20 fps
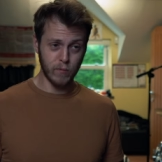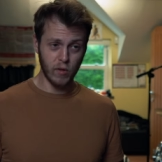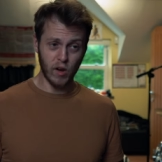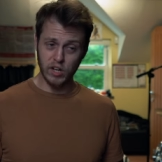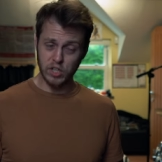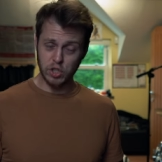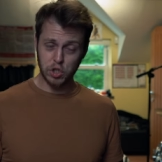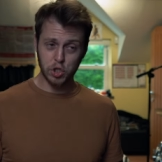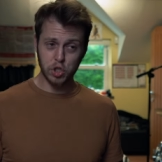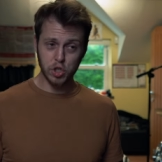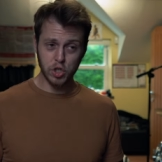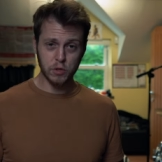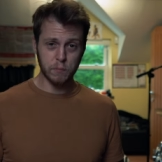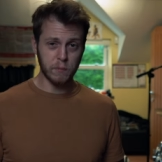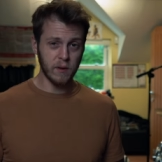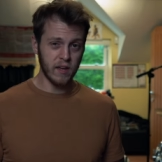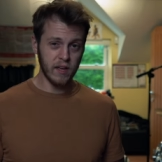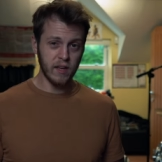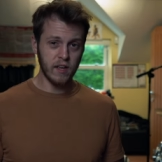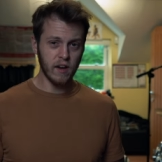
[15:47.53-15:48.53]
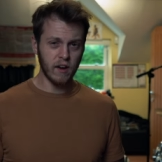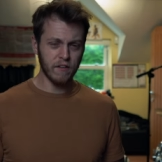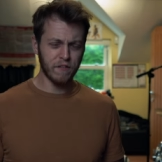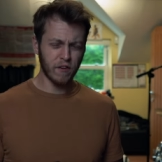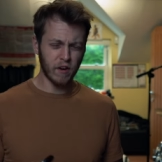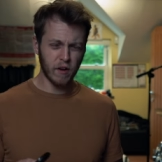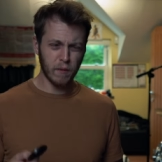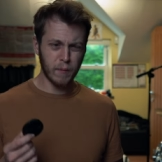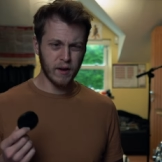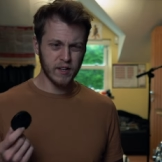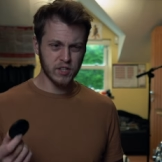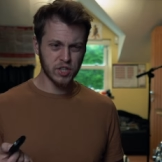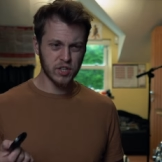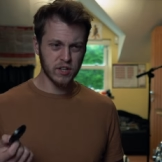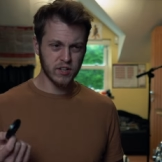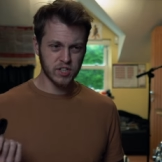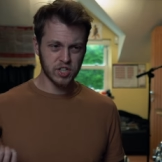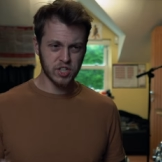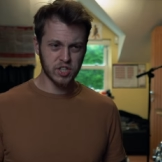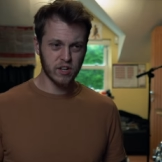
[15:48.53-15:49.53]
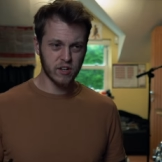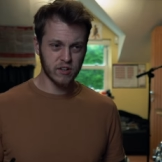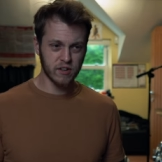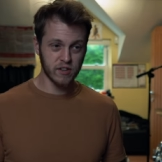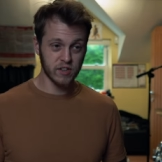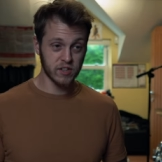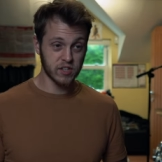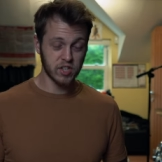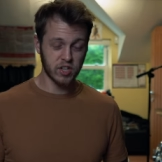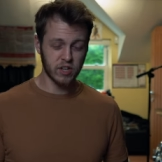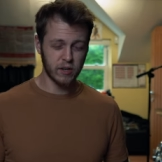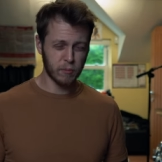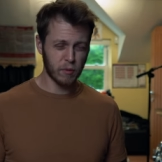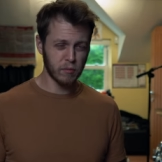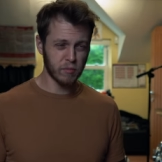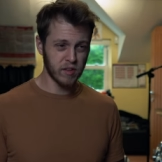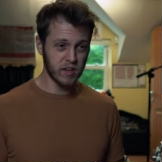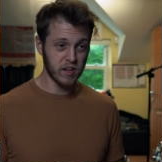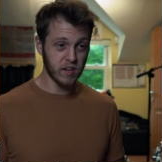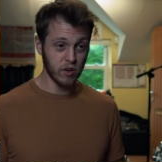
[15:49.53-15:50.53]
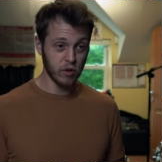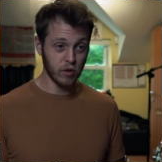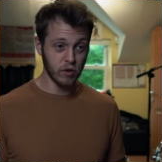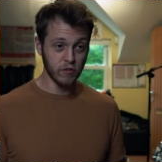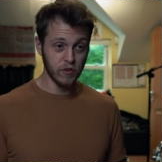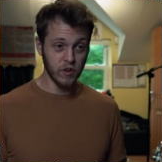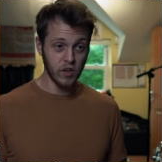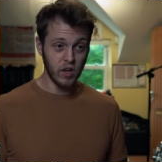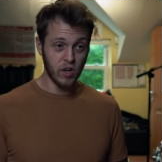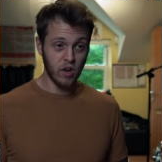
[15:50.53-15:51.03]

I should be, if I imagine I start at the time I'm thinking of,